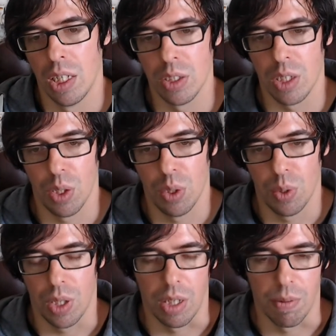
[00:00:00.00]
So
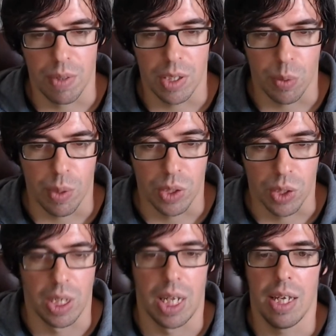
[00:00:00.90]
the first
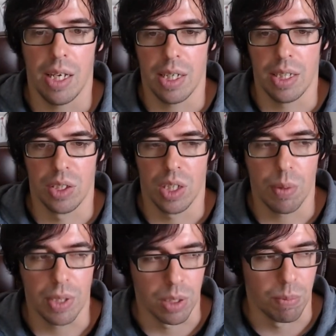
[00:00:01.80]
question here is
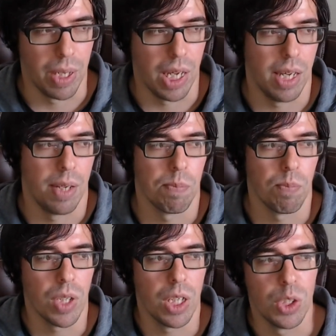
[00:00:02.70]
going to be,
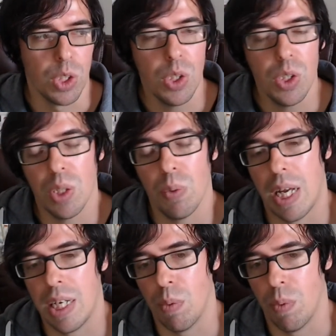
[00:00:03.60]
do you know
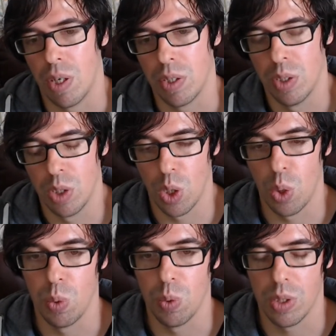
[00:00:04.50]
anyone
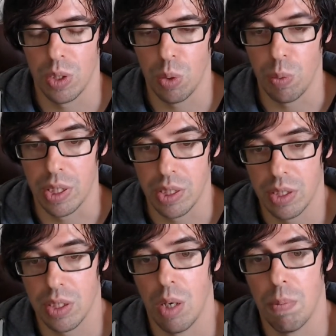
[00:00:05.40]
who
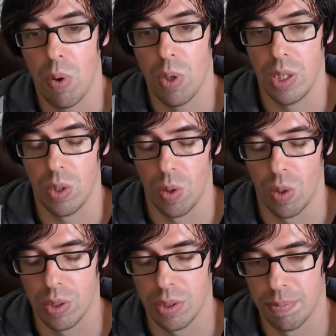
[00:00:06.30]
is a
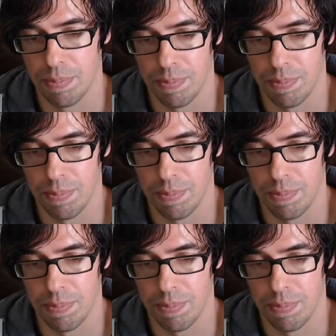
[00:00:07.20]
polyglot?